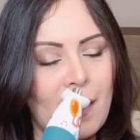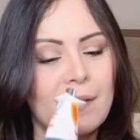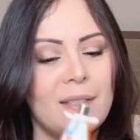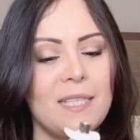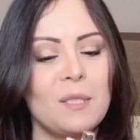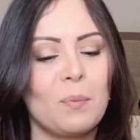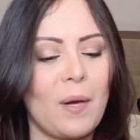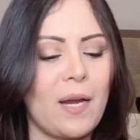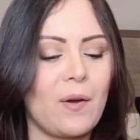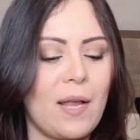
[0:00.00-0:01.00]
This
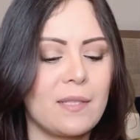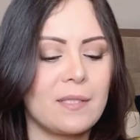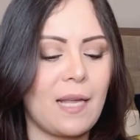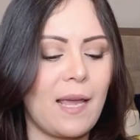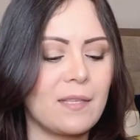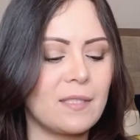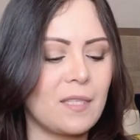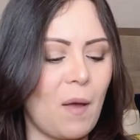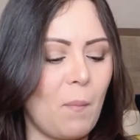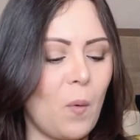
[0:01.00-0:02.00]
fragrance is
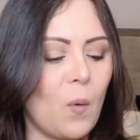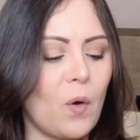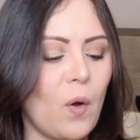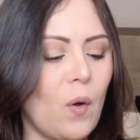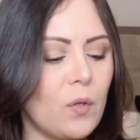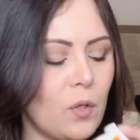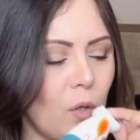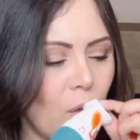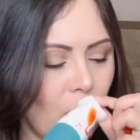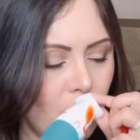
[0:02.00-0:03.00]
more on
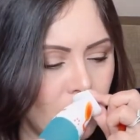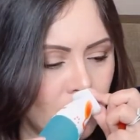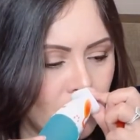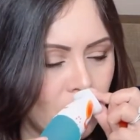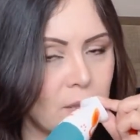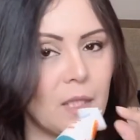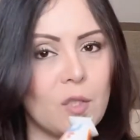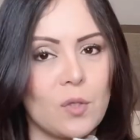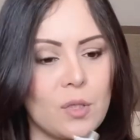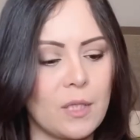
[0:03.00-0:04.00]
your
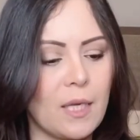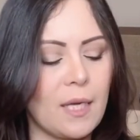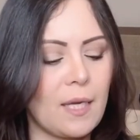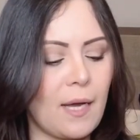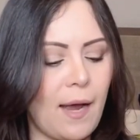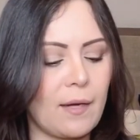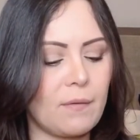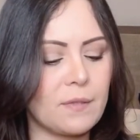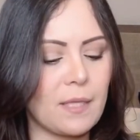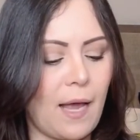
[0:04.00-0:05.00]
citrusy kind
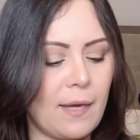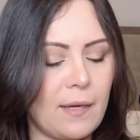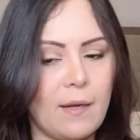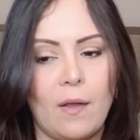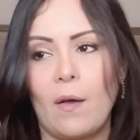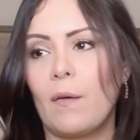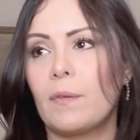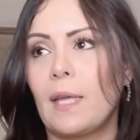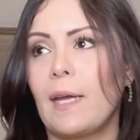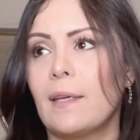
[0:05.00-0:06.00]
of side of
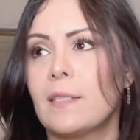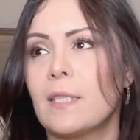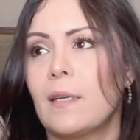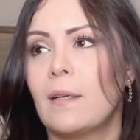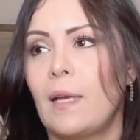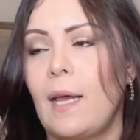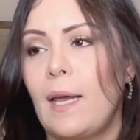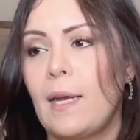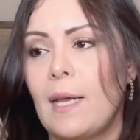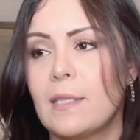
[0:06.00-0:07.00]
things.
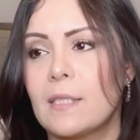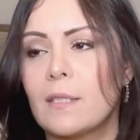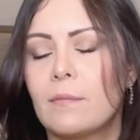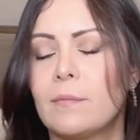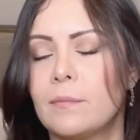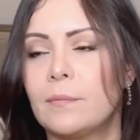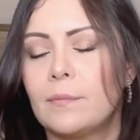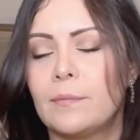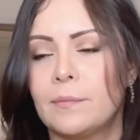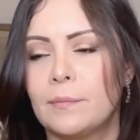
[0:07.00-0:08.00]
It is,
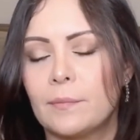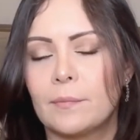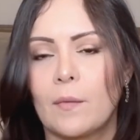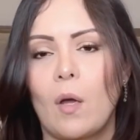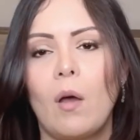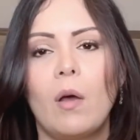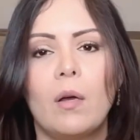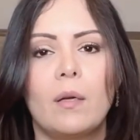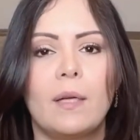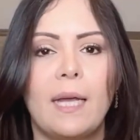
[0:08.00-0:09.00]

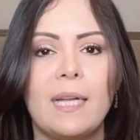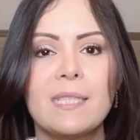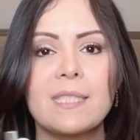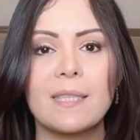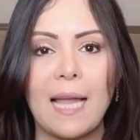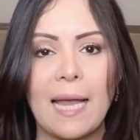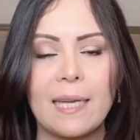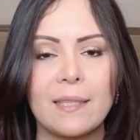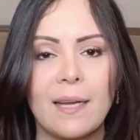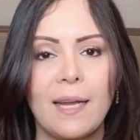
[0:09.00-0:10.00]
it is
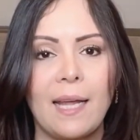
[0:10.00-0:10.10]
light.